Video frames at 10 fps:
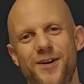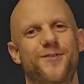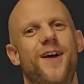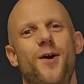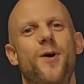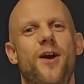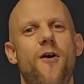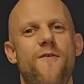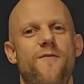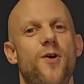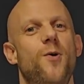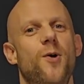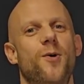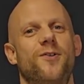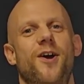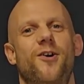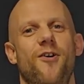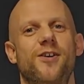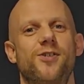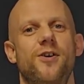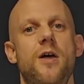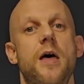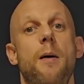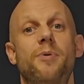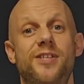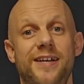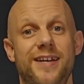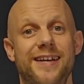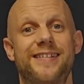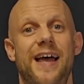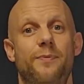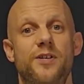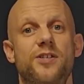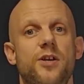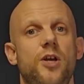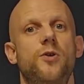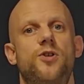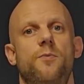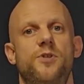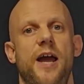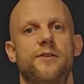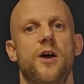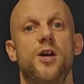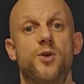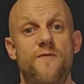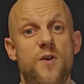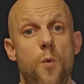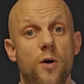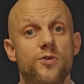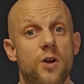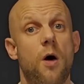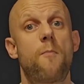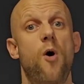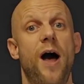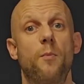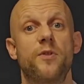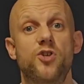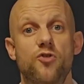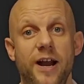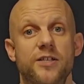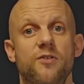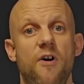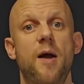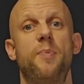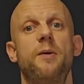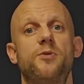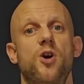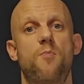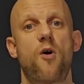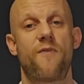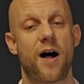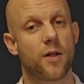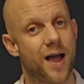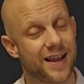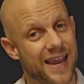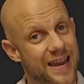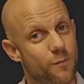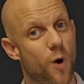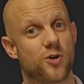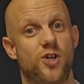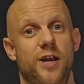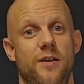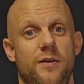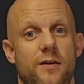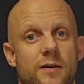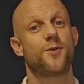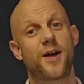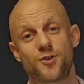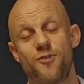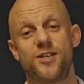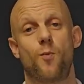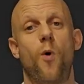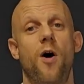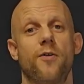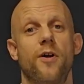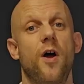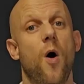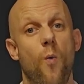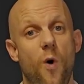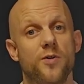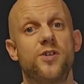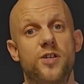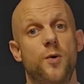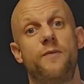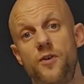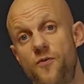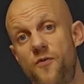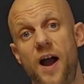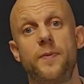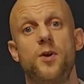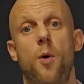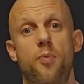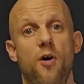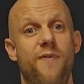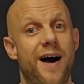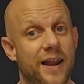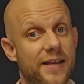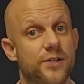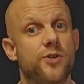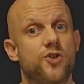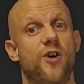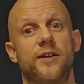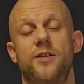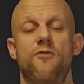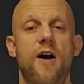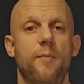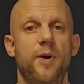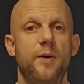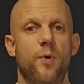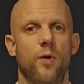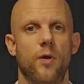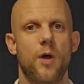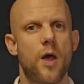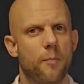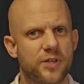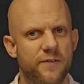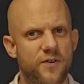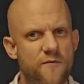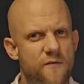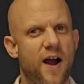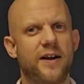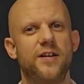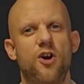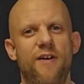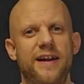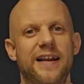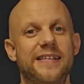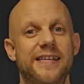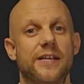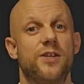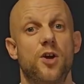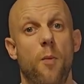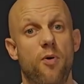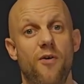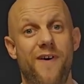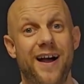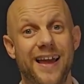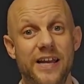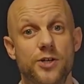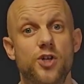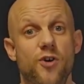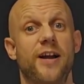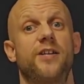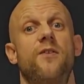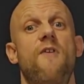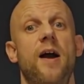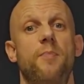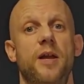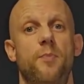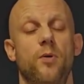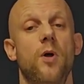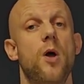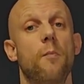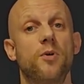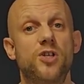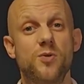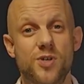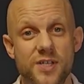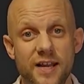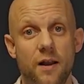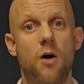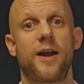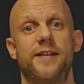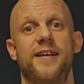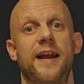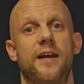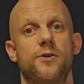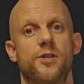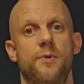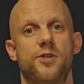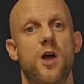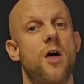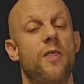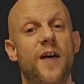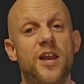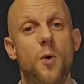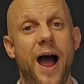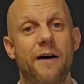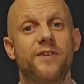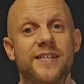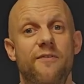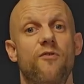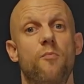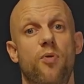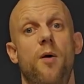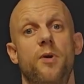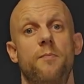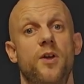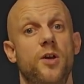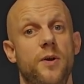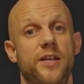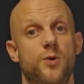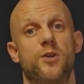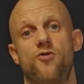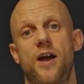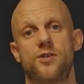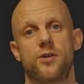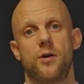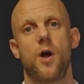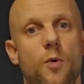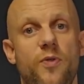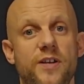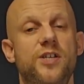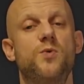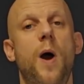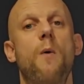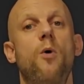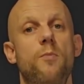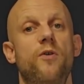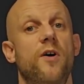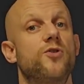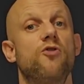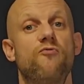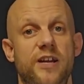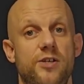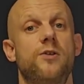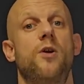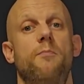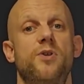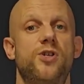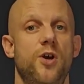Thanks for that quick overview, Google Nerd Chris. But as I said, this is a huge subject, so if you want a lot more help with attracting the right people to your profile, keep watching. So that's reason 1, and what to do if you find that your profile isn't attracting the right people. But if you find in your analytics that your profile is attracting the right people, but you still aren't getting any customers, then you have a different problem that you need to address. So this is where we'll move on to reason number